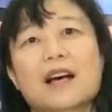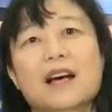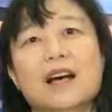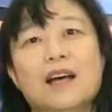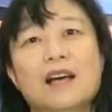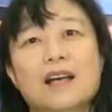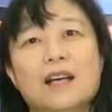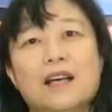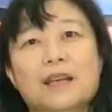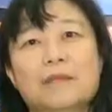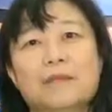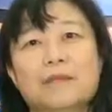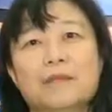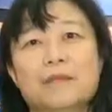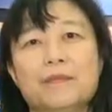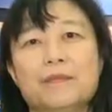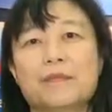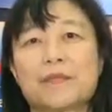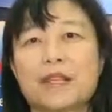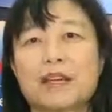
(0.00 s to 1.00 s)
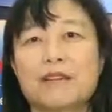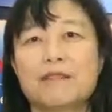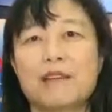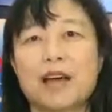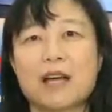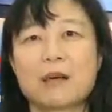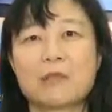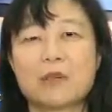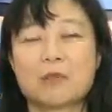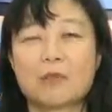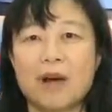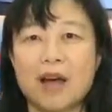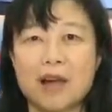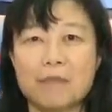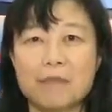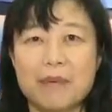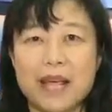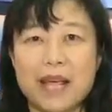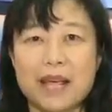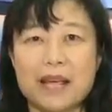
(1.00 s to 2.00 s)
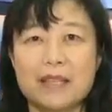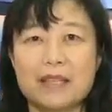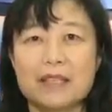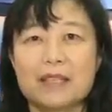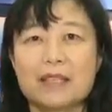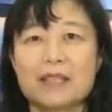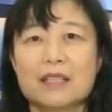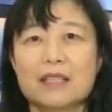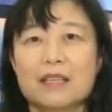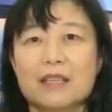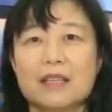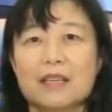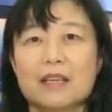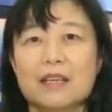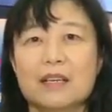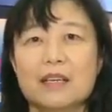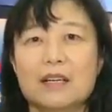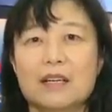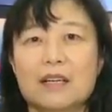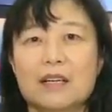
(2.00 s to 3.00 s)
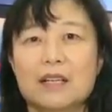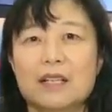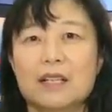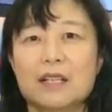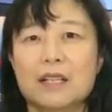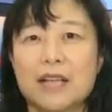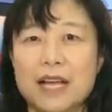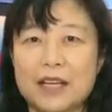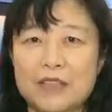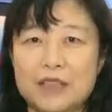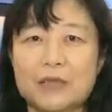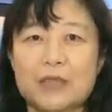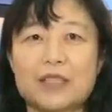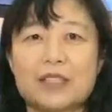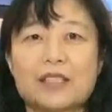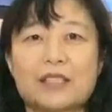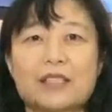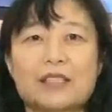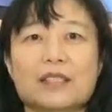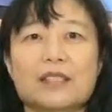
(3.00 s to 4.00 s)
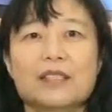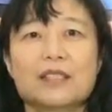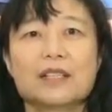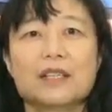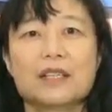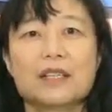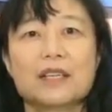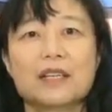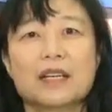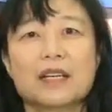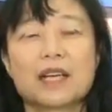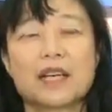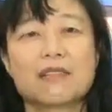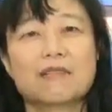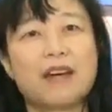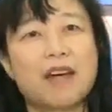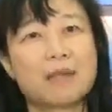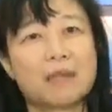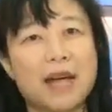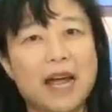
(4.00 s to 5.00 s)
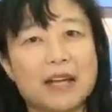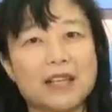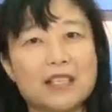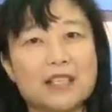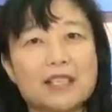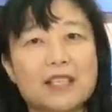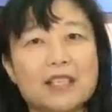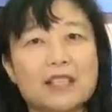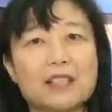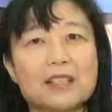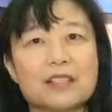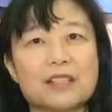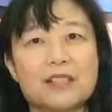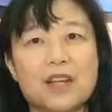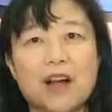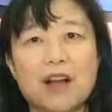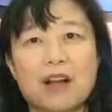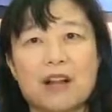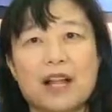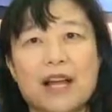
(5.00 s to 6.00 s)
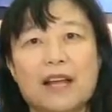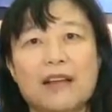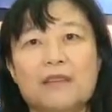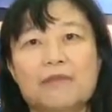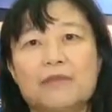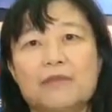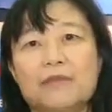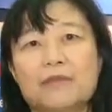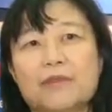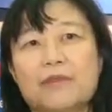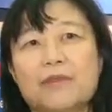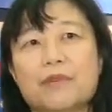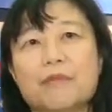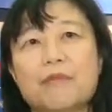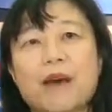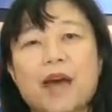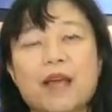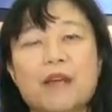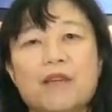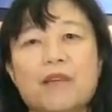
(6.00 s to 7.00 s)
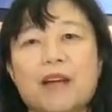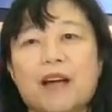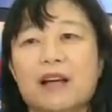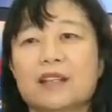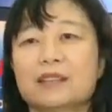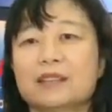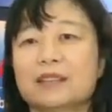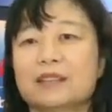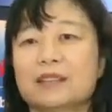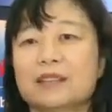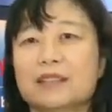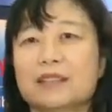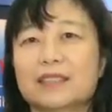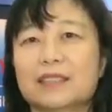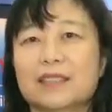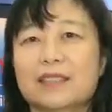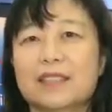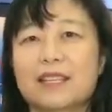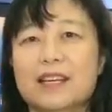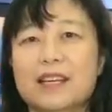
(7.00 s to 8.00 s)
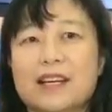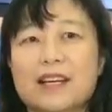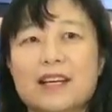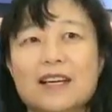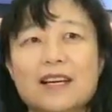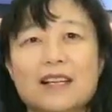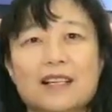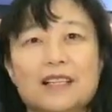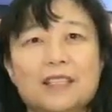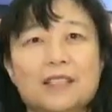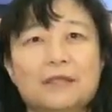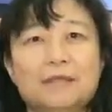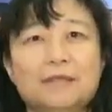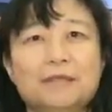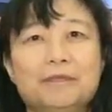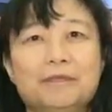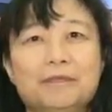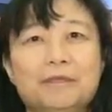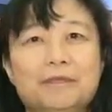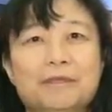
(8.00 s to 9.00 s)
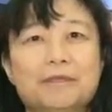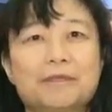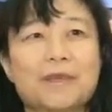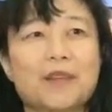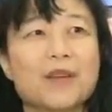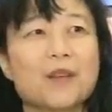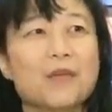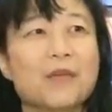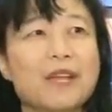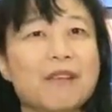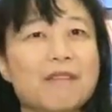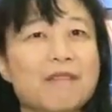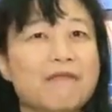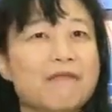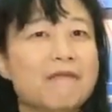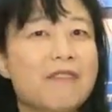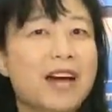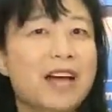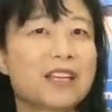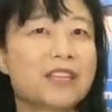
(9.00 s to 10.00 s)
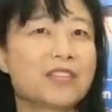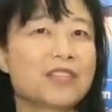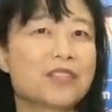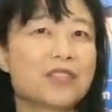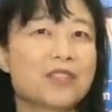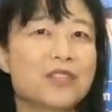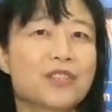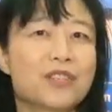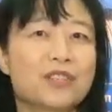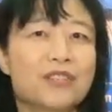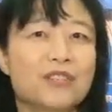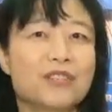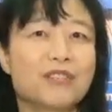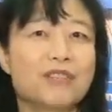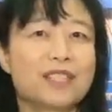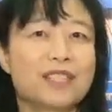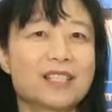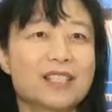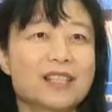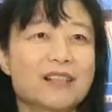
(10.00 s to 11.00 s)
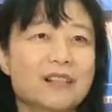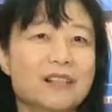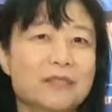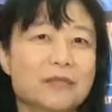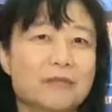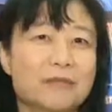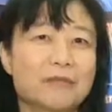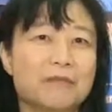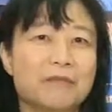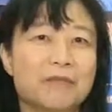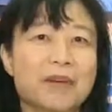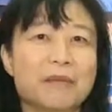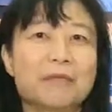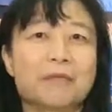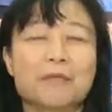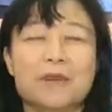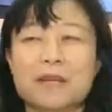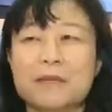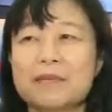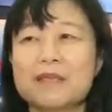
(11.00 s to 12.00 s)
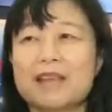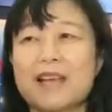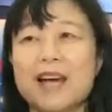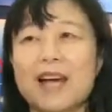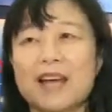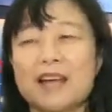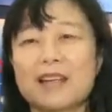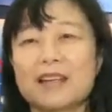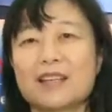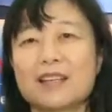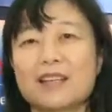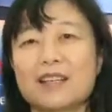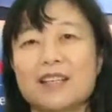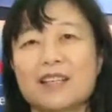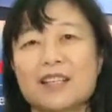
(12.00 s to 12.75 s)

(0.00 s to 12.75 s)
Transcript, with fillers: um, fiber broadband uh, light sources and fiber isolators all at 2 micron. Um, we invite you to visit our web website